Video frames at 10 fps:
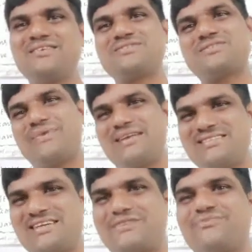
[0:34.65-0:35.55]
So what
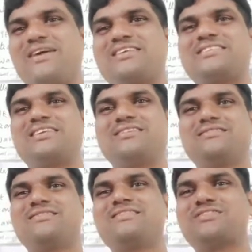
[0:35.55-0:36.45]
is the
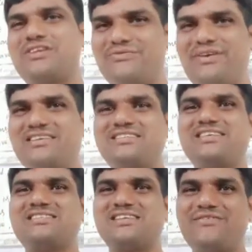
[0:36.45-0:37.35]
reflection? So reflection
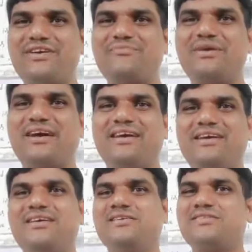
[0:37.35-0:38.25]
is given
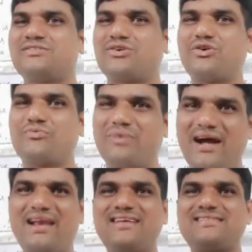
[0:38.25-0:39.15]
by, so
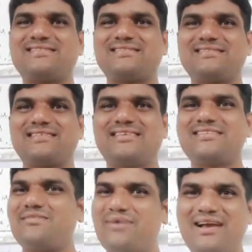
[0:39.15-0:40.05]
Malus is
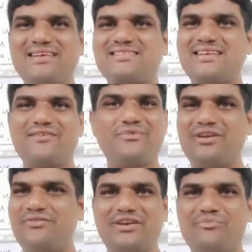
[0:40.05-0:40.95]
a Malus law,
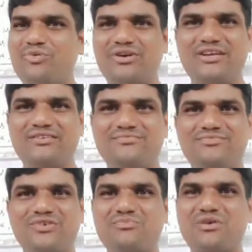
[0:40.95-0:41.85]
very important.
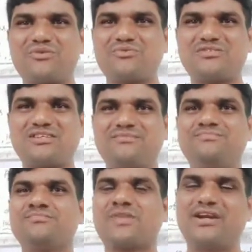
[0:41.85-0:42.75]
One more question,
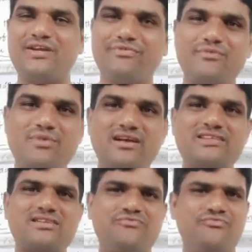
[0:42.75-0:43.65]
define
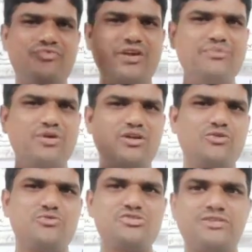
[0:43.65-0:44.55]
Malus law, very important
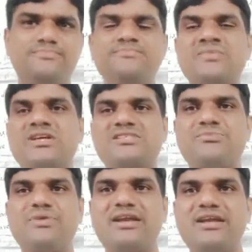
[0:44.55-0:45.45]
question.
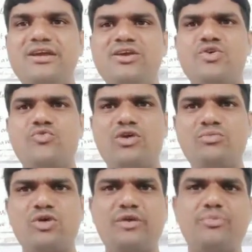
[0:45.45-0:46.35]
Similarly,
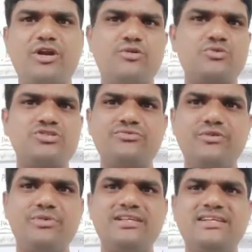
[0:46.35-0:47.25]
one more important question will
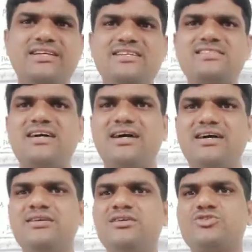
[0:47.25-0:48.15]
be there, that is
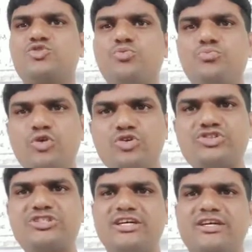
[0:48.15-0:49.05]
the
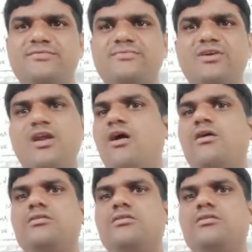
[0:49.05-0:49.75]
Brewster law.